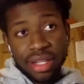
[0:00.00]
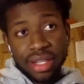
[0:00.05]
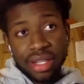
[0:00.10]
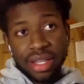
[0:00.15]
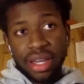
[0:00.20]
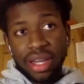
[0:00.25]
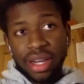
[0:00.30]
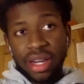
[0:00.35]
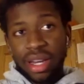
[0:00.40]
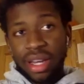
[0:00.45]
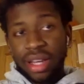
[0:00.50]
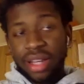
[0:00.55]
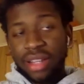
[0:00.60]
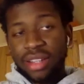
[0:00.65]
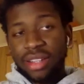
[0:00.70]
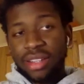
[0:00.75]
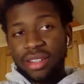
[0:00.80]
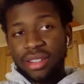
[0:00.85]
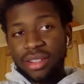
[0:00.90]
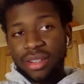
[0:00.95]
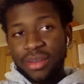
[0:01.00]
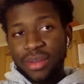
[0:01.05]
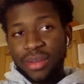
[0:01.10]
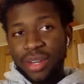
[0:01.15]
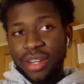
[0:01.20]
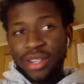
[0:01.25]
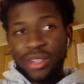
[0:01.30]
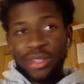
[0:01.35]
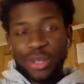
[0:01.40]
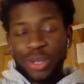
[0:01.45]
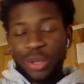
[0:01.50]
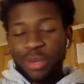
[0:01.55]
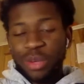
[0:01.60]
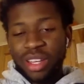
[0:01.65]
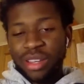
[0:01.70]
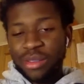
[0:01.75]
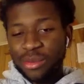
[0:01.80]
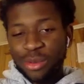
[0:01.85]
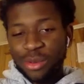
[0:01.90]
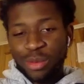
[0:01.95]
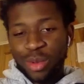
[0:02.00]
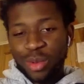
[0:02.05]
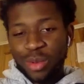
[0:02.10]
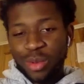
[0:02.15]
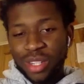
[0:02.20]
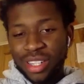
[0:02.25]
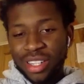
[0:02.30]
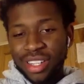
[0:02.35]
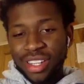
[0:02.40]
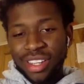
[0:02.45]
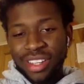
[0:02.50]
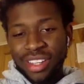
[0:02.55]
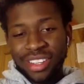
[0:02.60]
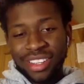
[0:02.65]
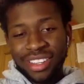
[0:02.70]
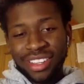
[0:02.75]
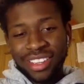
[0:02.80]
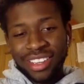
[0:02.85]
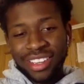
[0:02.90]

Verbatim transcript: end of the day, like we're gonna stop playing football one day.